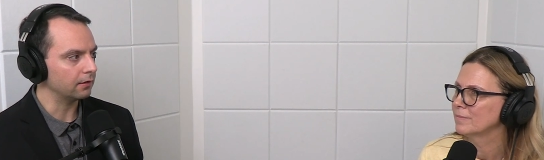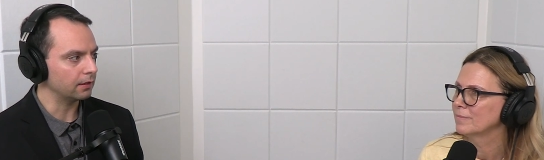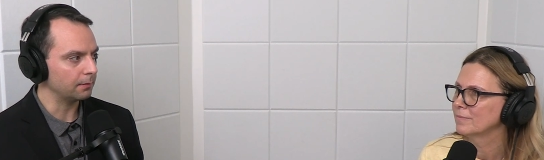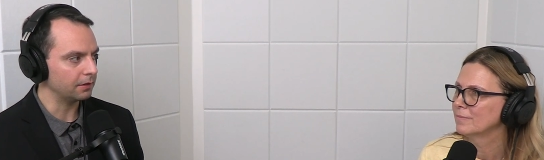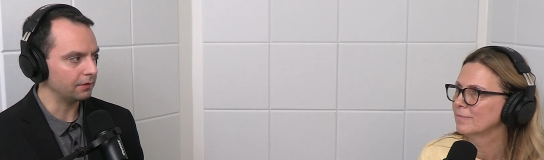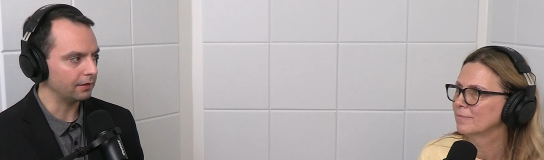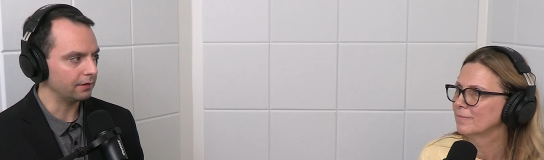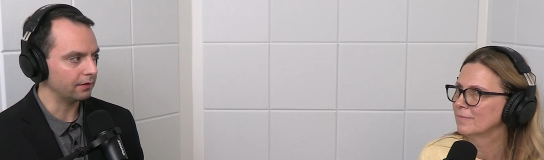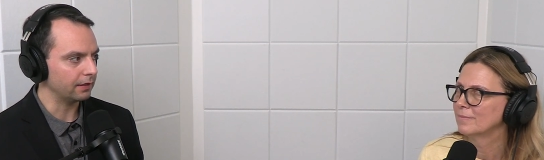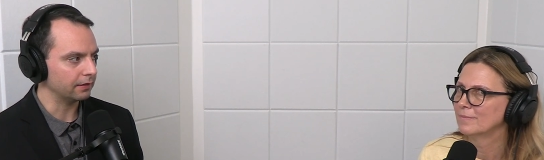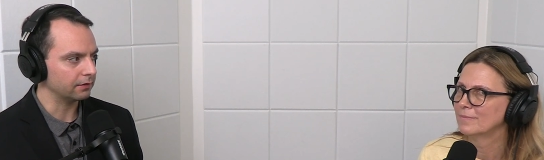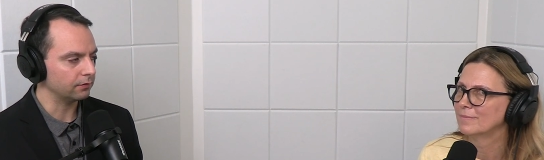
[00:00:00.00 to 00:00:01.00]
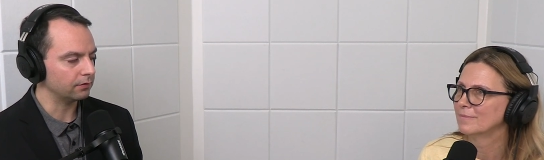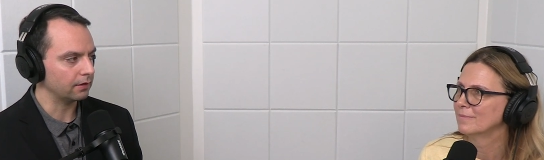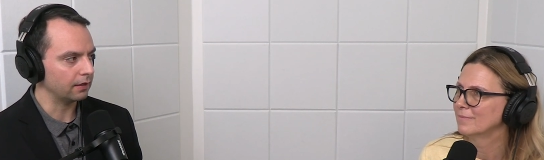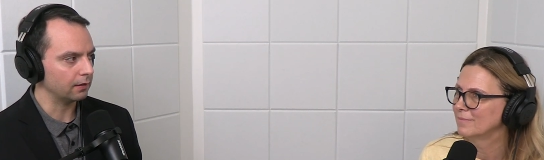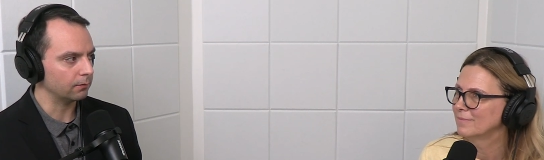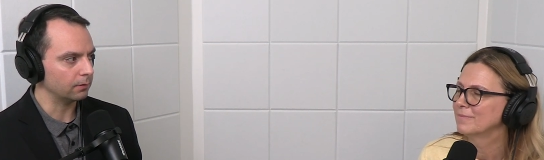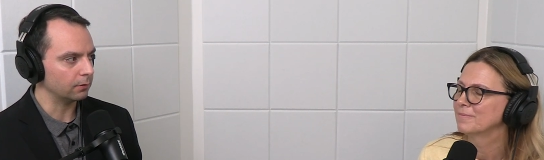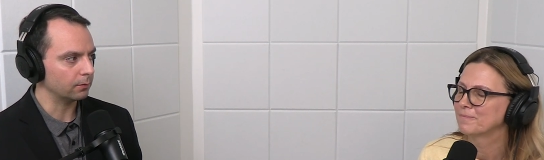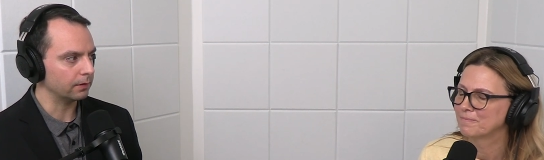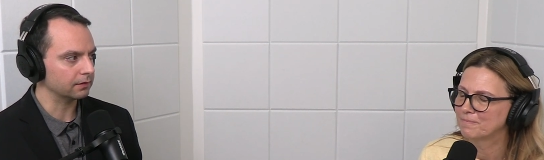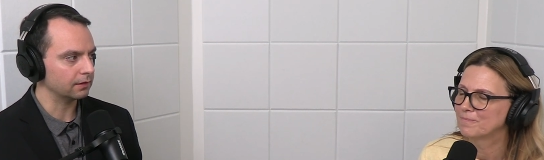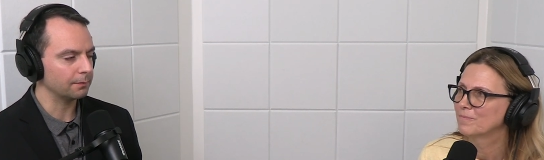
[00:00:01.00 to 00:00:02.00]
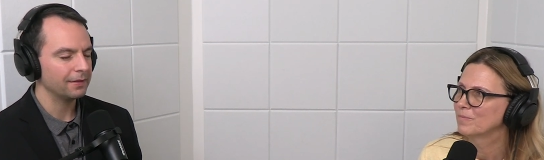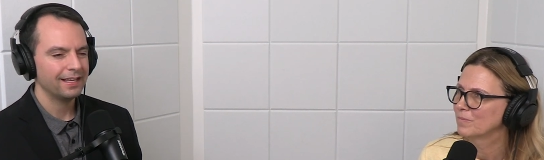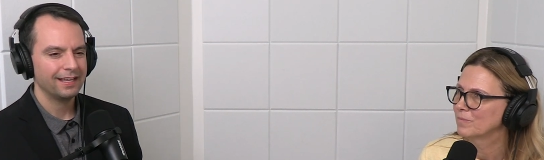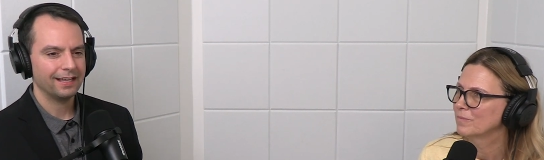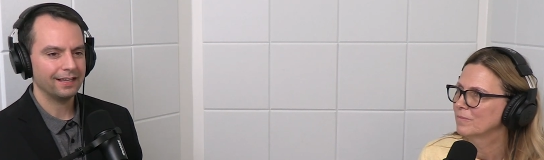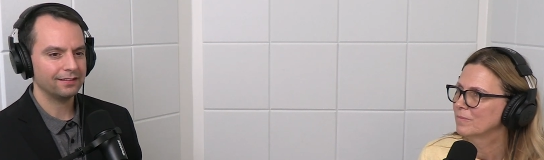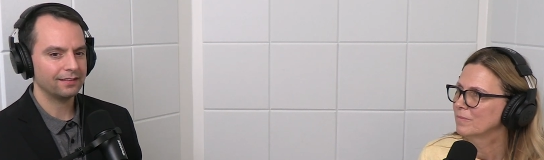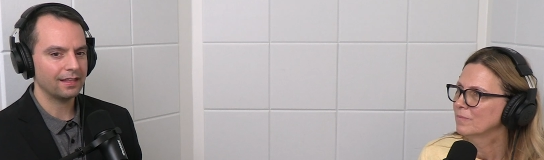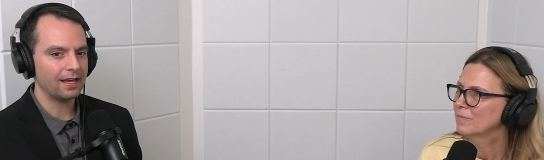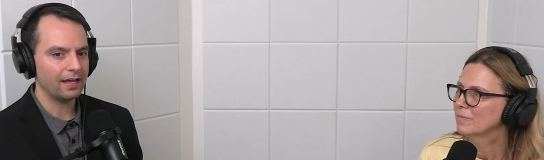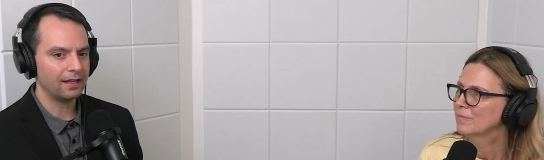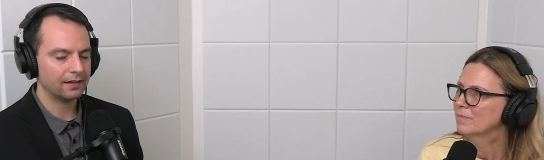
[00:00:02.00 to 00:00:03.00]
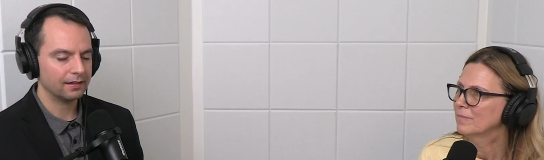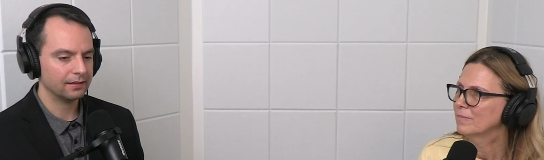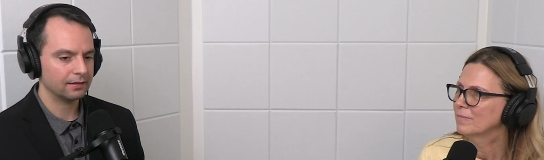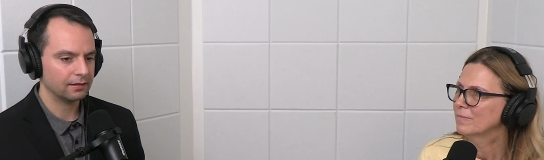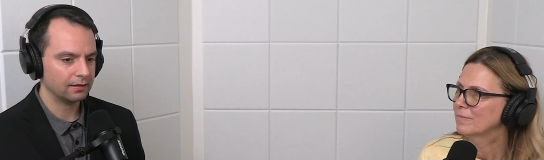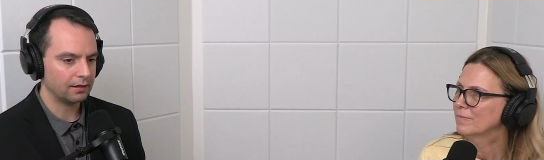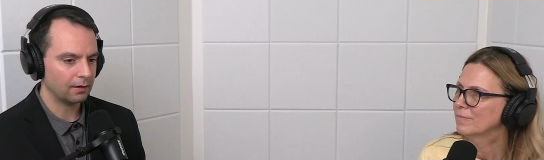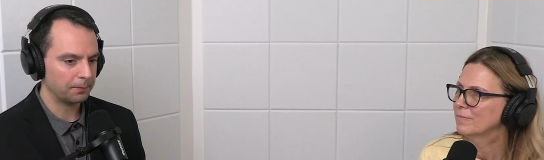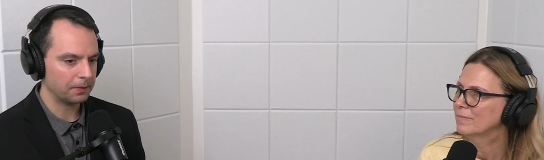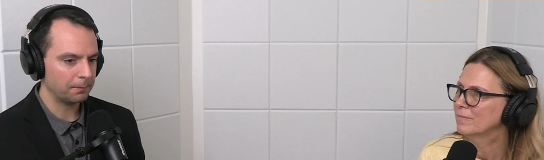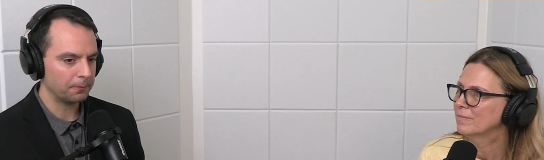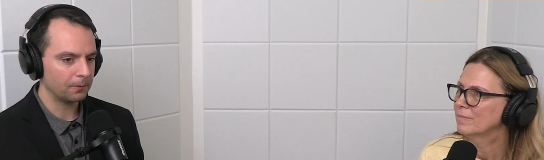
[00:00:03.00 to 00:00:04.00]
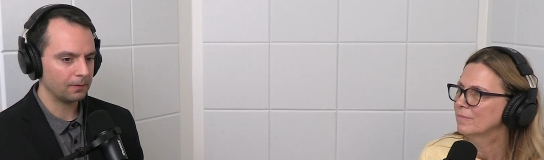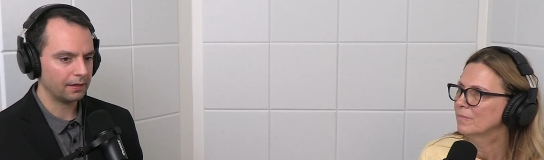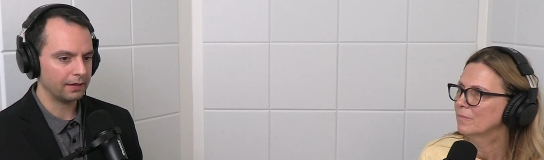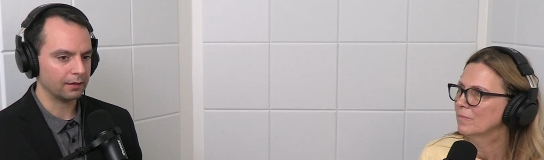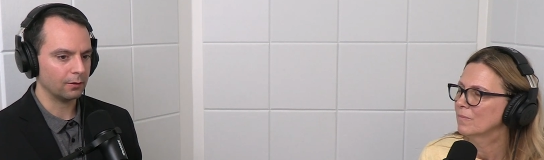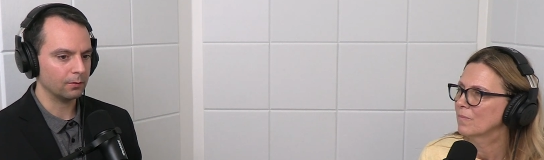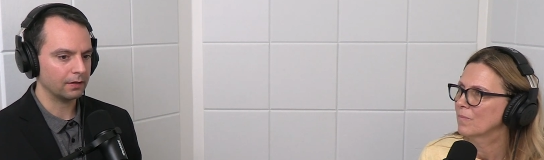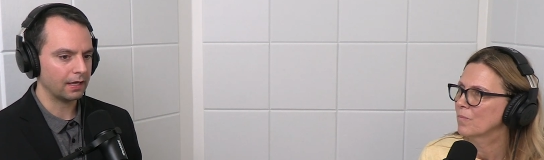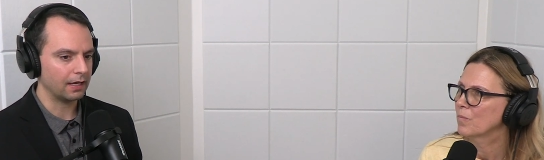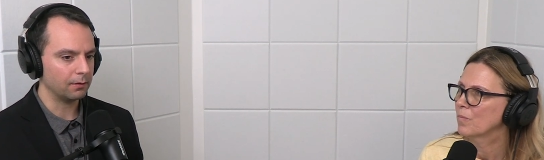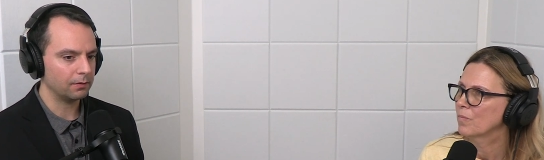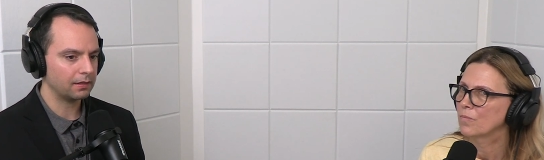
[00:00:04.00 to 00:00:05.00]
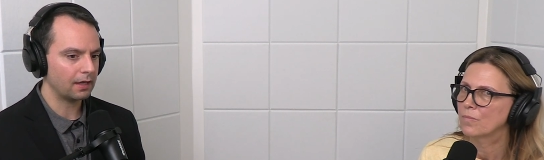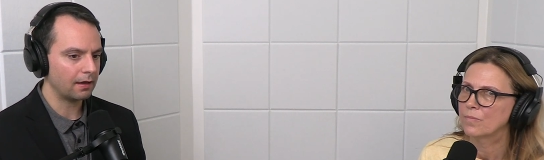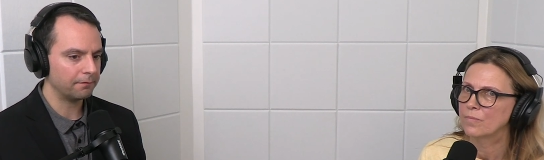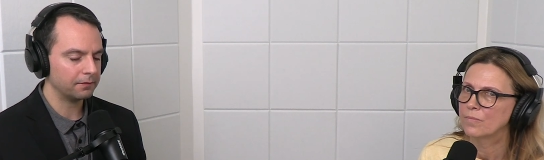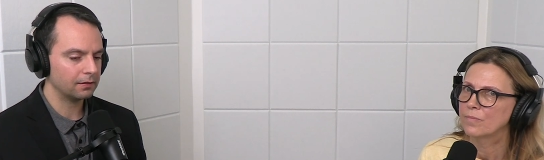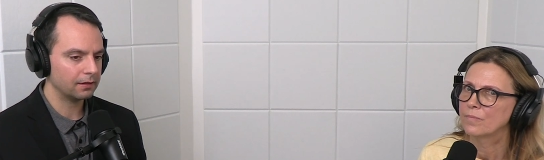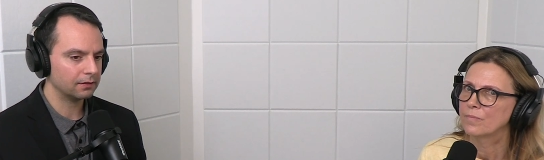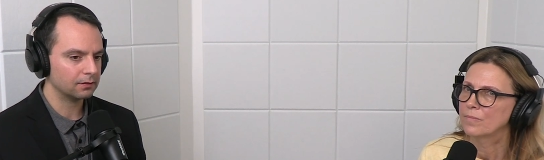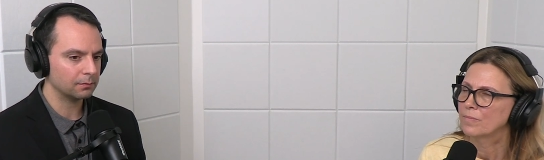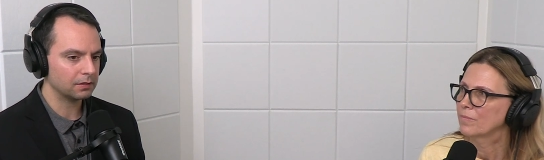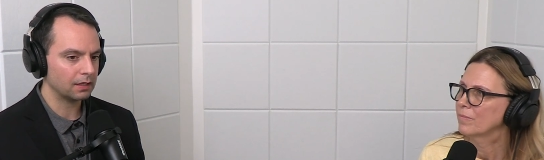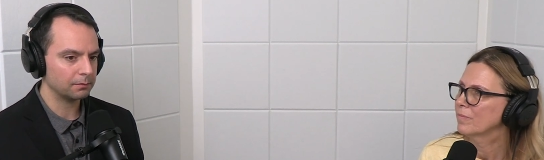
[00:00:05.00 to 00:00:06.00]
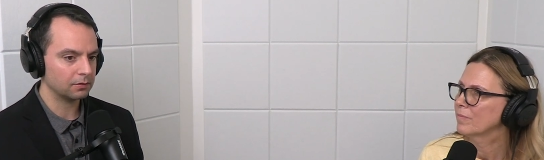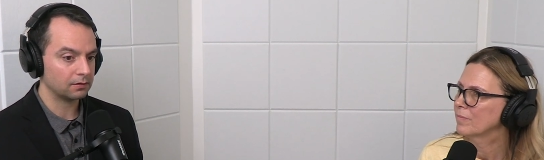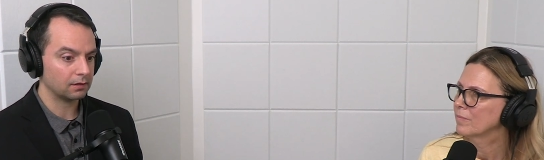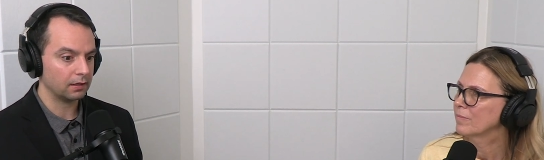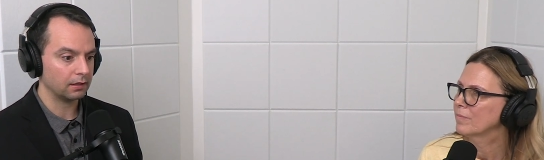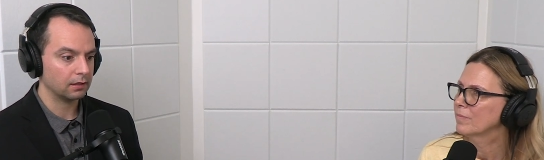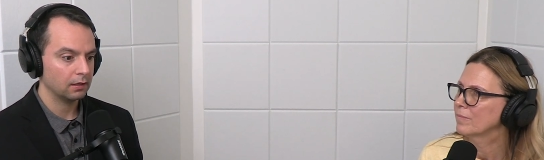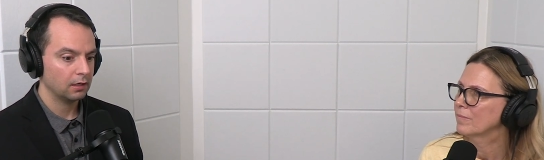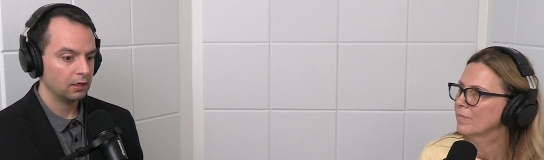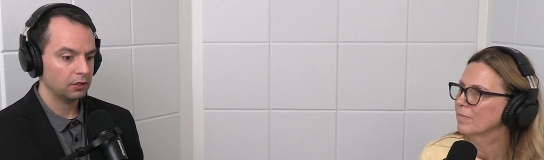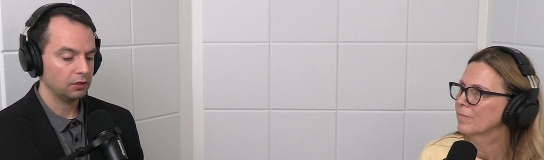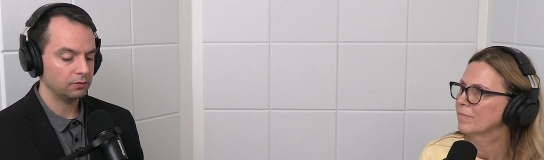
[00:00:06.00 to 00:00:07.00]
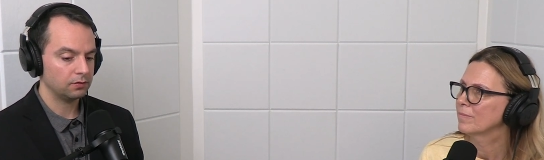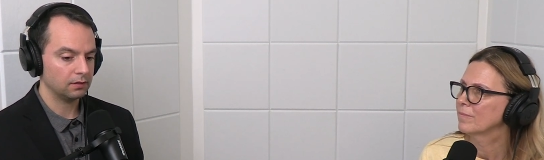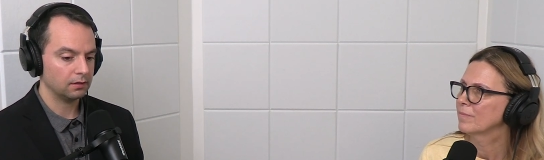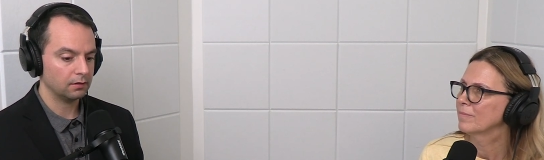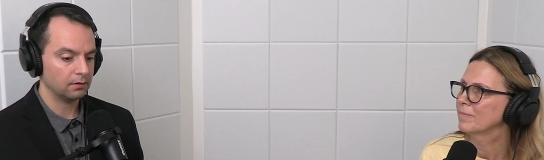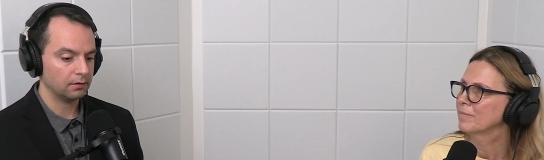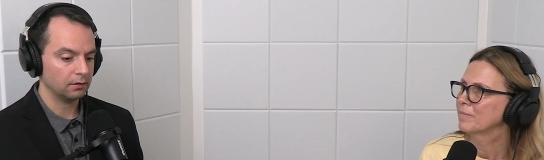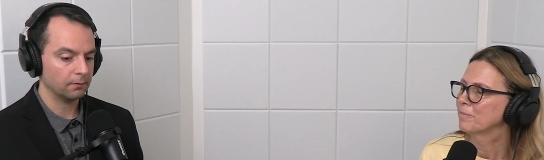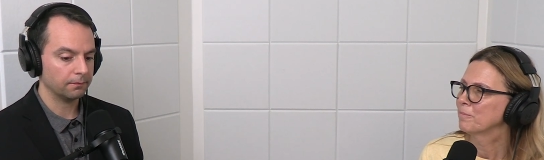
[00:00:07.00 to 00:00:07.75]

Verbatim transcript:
Speaker 1: them and then like you say it real quick to them. Is that are people like okay with that? I feel like sometimes it's like you see the your